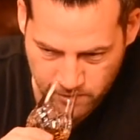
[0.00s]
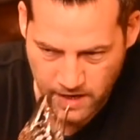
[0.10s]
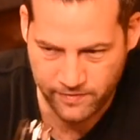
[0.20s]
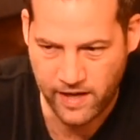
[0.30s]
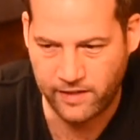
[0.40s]

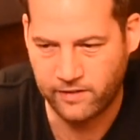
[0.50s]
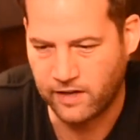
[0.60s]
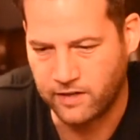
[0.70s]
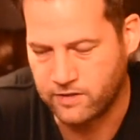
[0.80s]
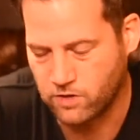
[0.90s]
And
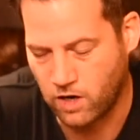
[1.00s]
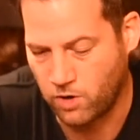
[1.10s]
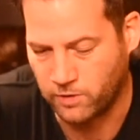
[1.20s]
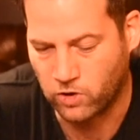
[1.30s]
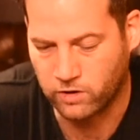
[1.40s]
there is,
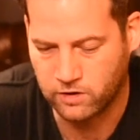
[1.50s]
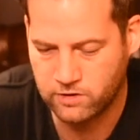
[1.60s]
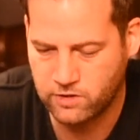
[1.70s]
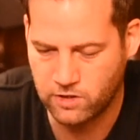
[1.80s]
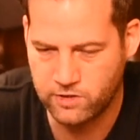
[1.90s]
oh my God,
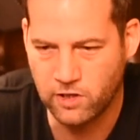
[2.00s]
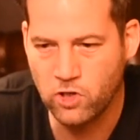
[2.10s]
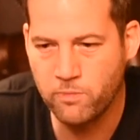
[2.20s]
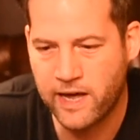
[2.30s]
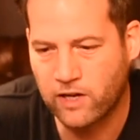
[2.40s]
it's just the
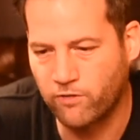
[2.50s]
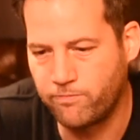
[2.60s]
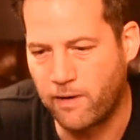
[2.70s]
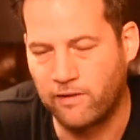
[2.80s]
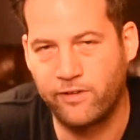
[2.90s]
new make
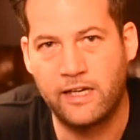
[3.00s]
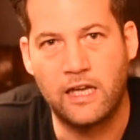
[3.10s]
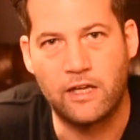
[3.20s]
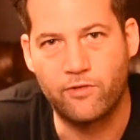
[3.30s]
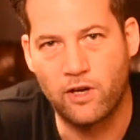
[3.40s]
of
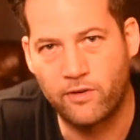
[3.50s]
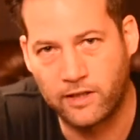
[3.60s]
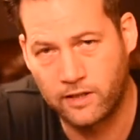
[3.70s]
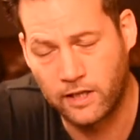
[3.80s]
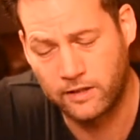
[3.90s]
Balvenie. If you ever
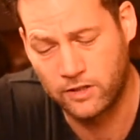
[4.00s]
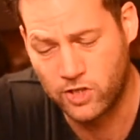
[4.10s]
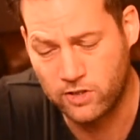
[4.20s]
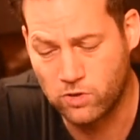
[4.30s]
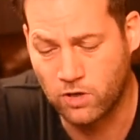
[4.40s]
get the
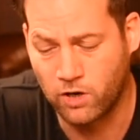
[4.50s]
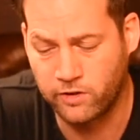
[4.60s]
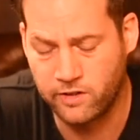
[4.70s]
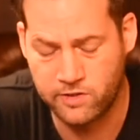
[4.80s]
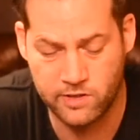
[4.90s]
chance to go to
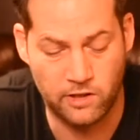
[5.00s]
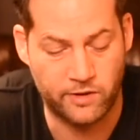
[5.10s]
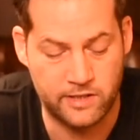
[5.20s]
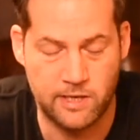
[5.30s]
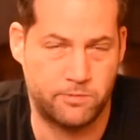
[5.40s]
the
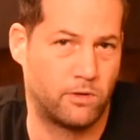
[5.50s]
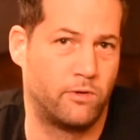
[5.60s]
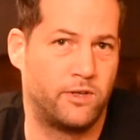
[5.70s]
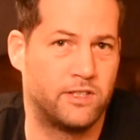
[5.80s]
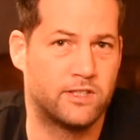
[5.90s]
distillery, it's
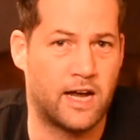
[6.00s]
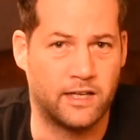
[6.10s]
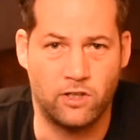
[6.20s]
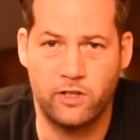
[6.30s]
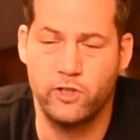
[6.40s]
absolutely
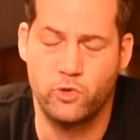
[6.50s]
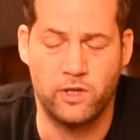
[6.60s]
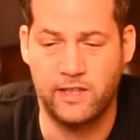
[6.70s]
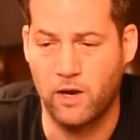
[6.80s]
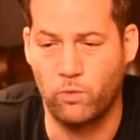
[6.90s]
stunning. You can
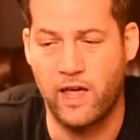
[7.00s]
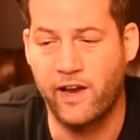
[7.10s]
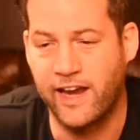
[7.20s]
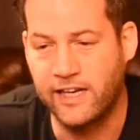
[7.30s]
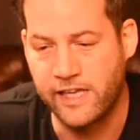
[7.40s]
drink that
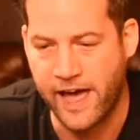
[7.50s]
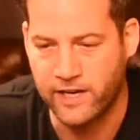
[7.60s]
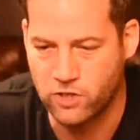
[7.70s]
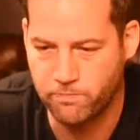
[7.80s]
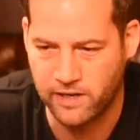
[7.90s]
without any
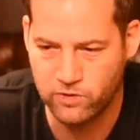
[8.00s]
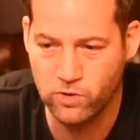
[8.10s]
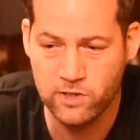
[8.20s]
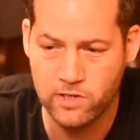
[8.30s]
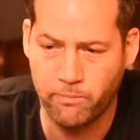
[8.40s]
age. But as
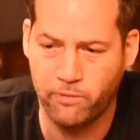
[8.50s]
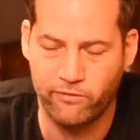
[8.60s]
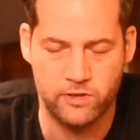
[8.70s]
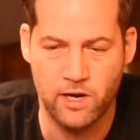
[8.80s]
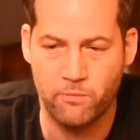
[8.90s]
soon as for
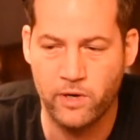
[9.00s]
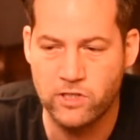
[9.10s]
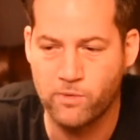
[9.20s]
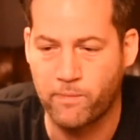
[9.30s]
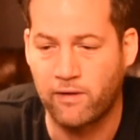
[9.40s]
some
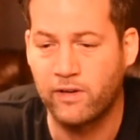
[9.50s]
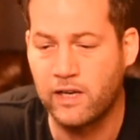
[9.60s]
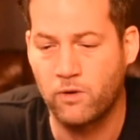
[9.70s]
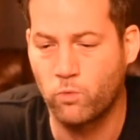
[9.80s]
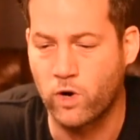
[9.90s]
reason,
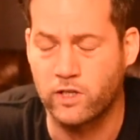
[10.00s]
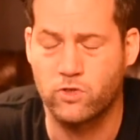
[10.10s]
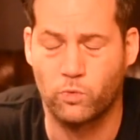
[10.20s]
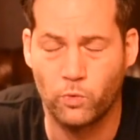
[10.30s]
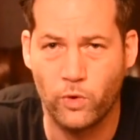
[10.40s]
Balvenie
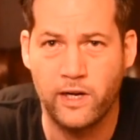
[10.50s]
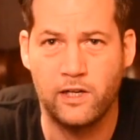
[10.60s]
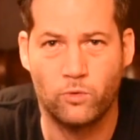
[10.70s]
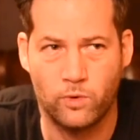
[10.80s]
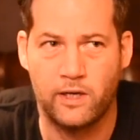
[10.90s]
works
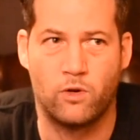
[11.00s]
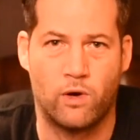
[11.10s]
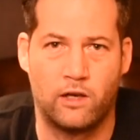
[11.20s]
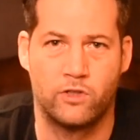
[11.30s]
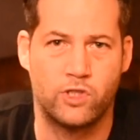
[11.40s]
really, really
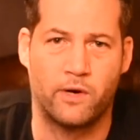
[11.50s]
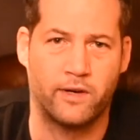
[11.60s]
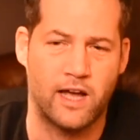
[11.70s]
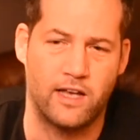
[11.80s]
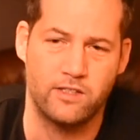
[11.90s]
well on
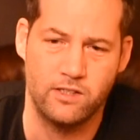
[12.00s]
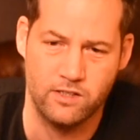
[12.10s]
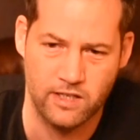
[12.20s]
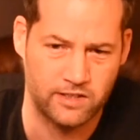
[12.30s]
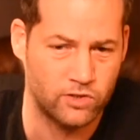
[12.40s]
sherry casks.
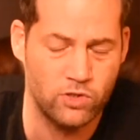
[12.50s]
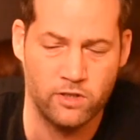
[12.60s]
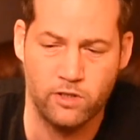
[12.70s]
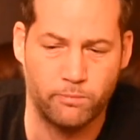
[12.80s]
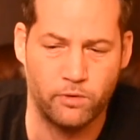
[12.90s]
It's like as soon
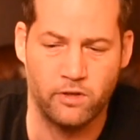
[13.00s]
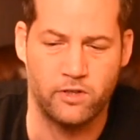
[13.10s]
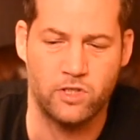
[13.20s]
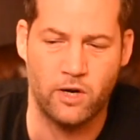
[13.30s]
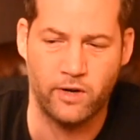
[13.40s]
as you put it in
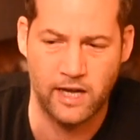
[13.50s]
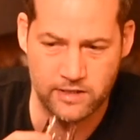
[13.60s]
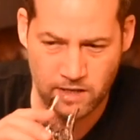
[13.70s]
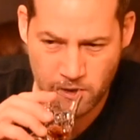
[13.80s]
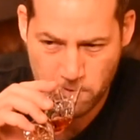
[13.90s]
a sherry cask,